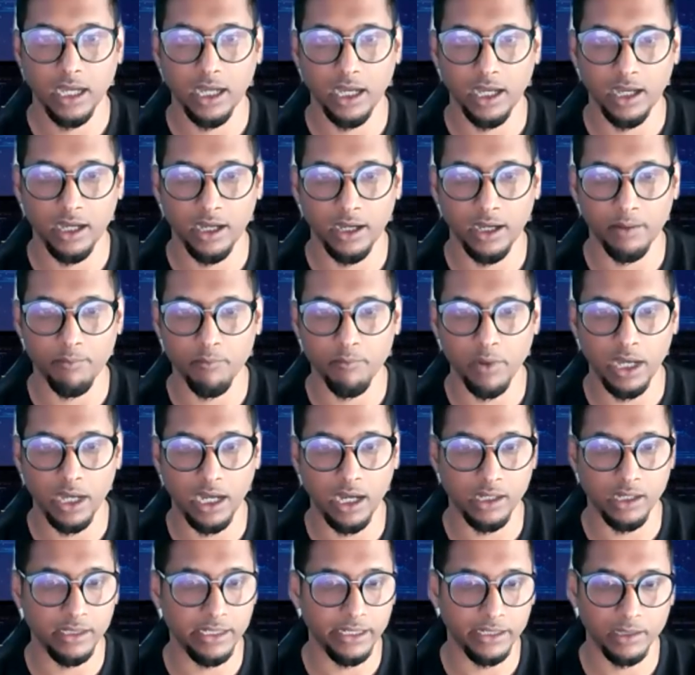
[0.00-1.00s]
a
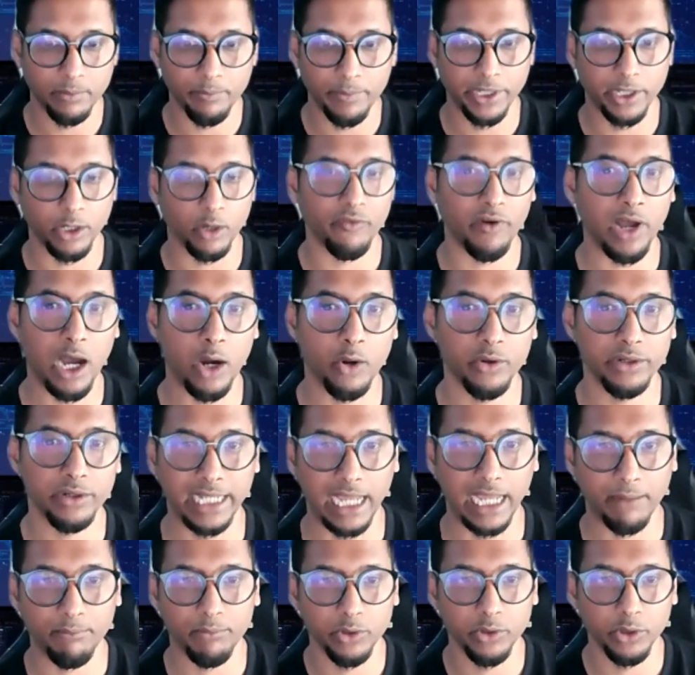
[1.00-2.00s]
little bit of how
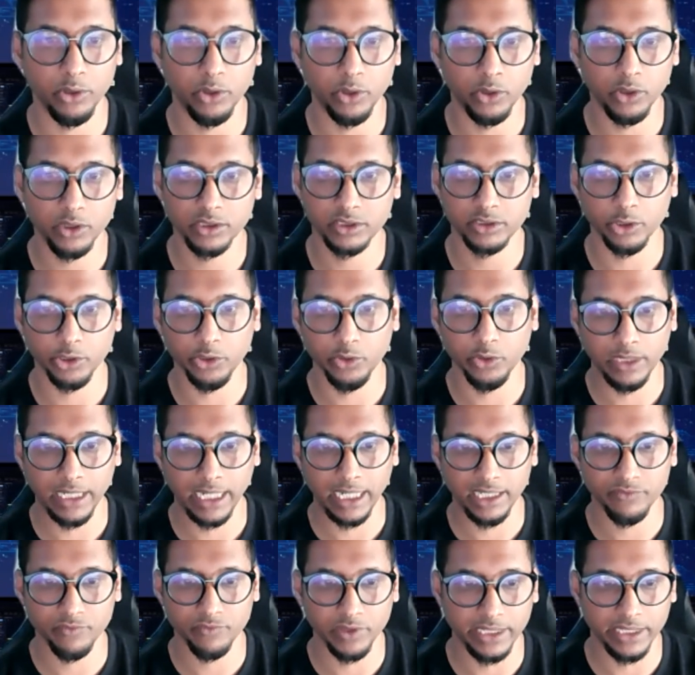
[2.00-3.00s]
Tableau looks, so you guys
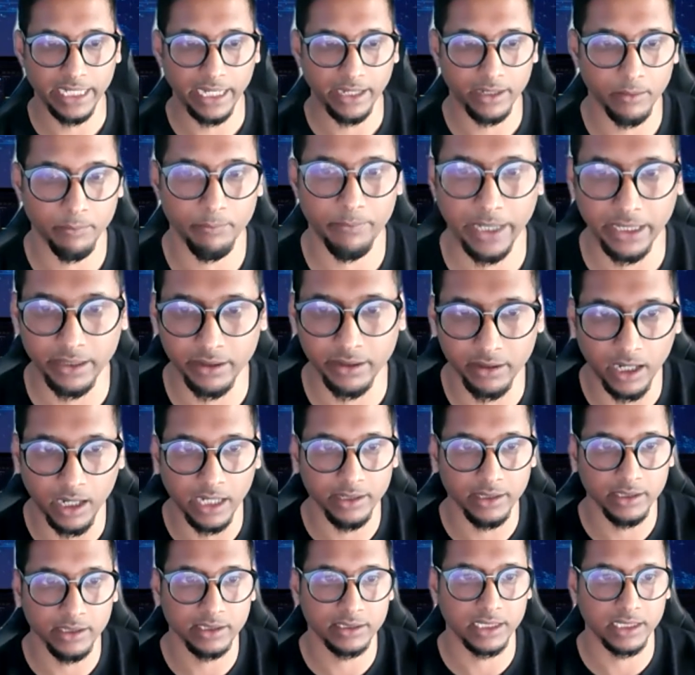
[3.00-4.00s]
would get a better
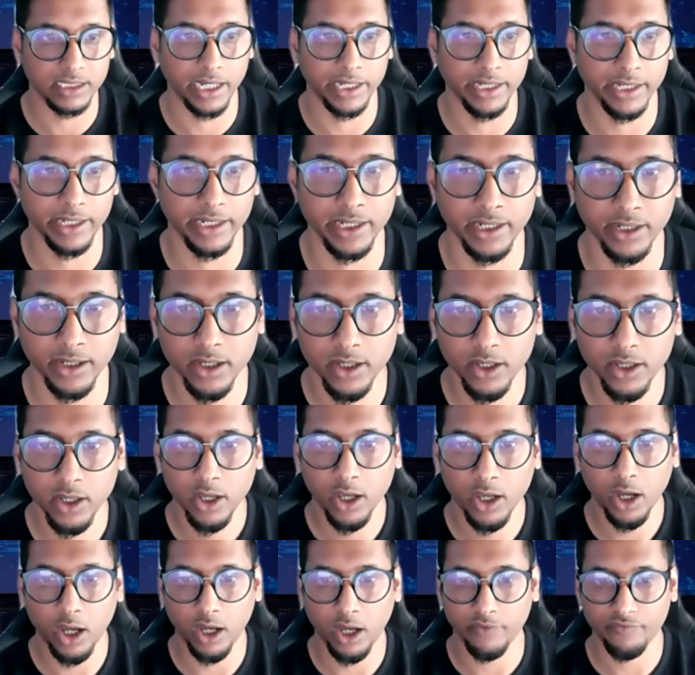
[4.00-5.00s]
understanding
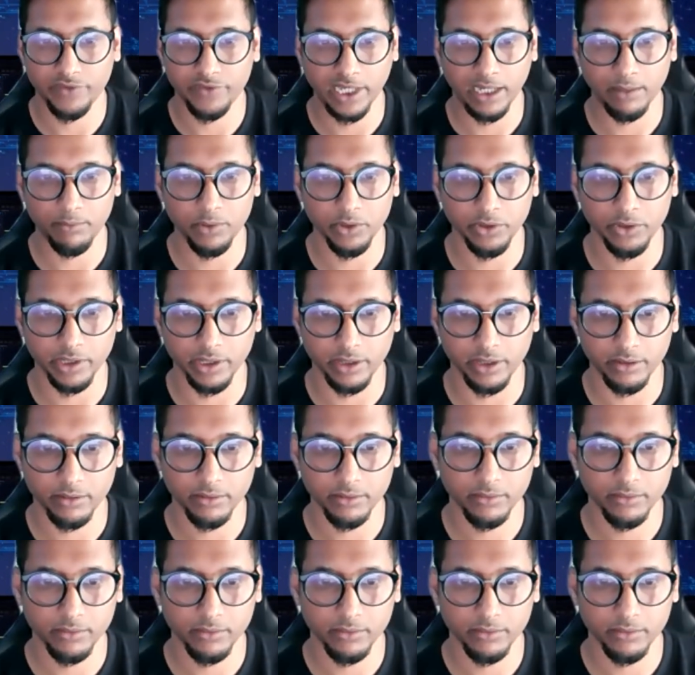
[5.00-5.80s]
of Tableau here.